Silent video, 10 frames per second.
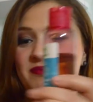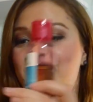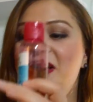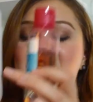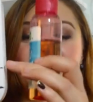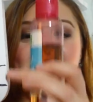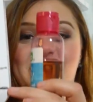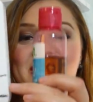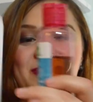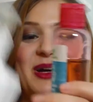basically
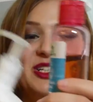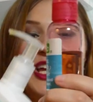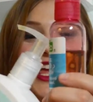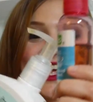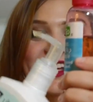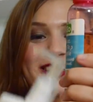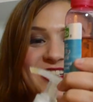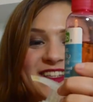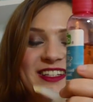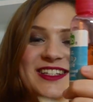this much
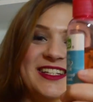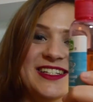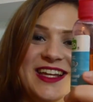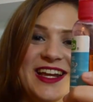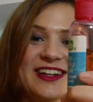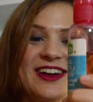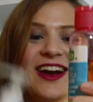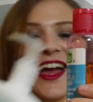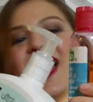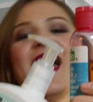into this
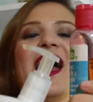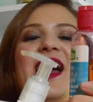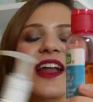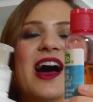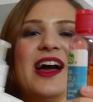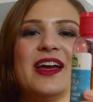container and I